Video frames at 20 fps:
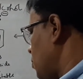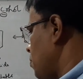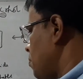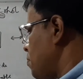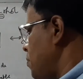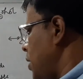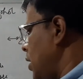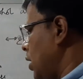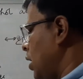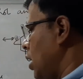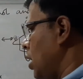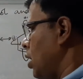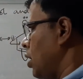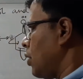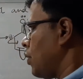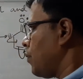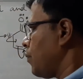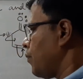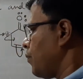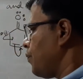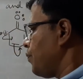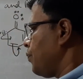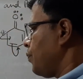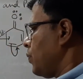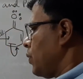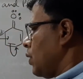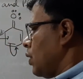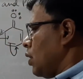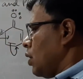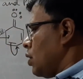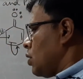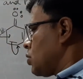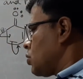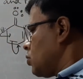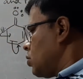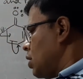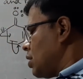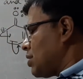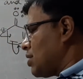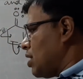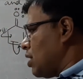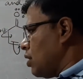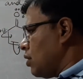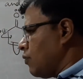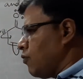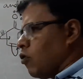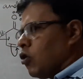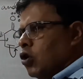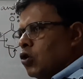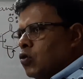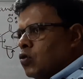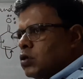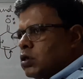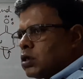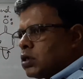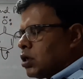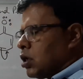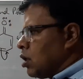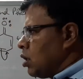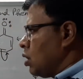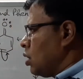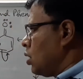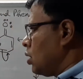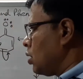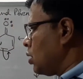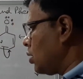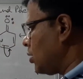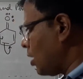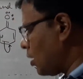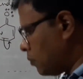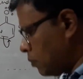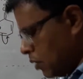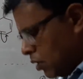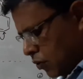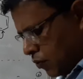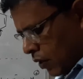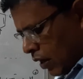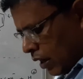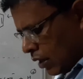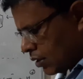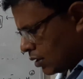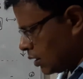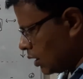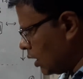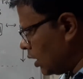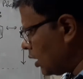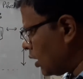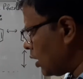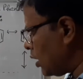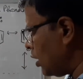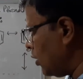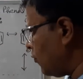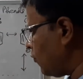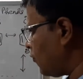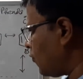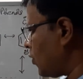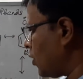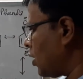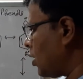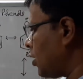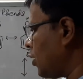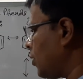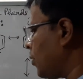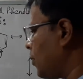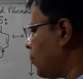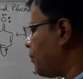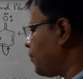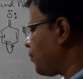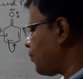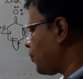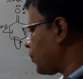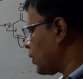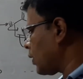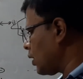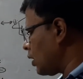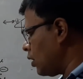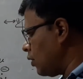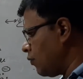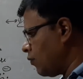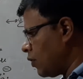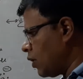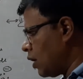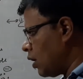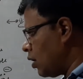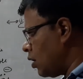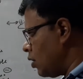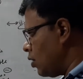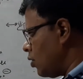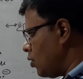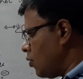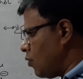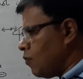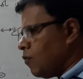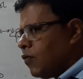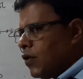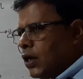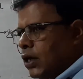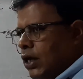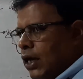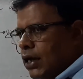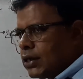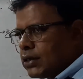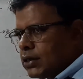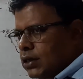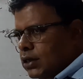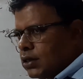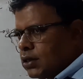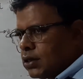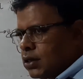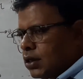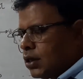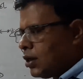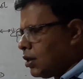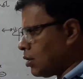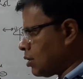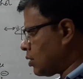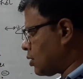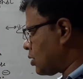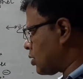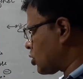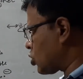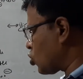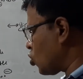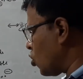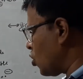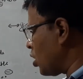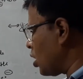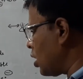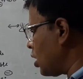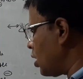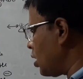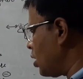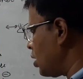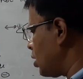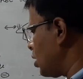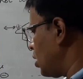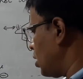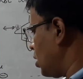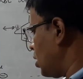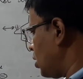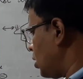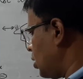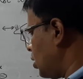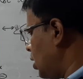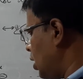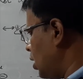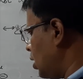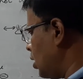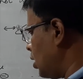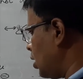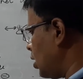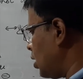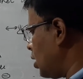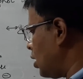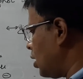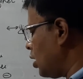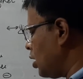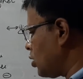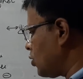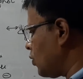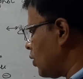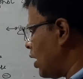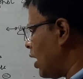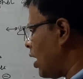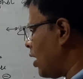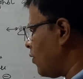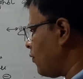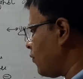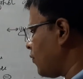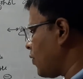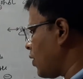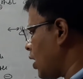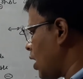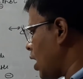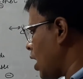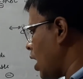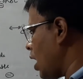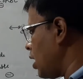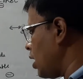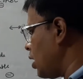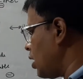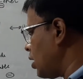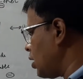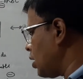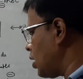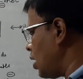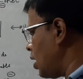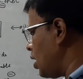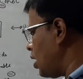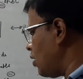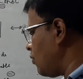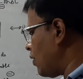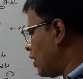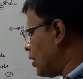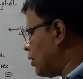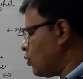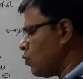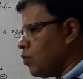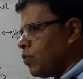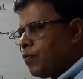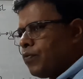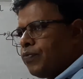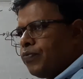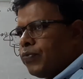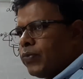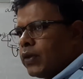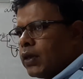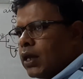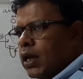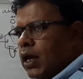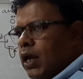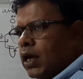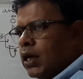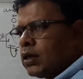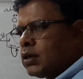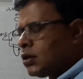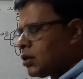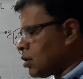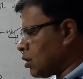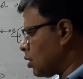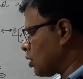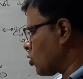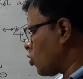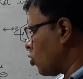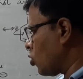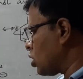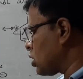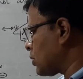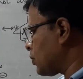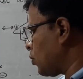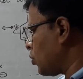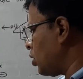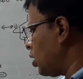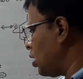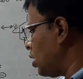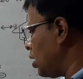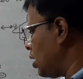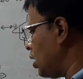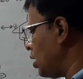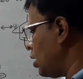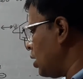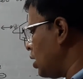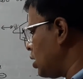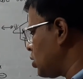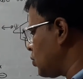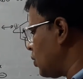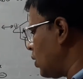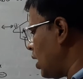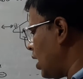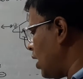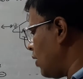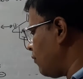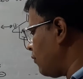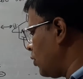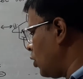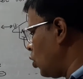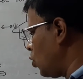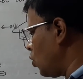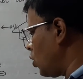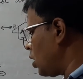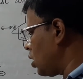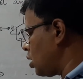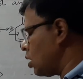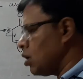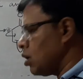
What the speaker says: pK. So this thing follows. That means we can say if a weak acid is stronger, then it will have a higher Ka value, and correspondingly it will have lower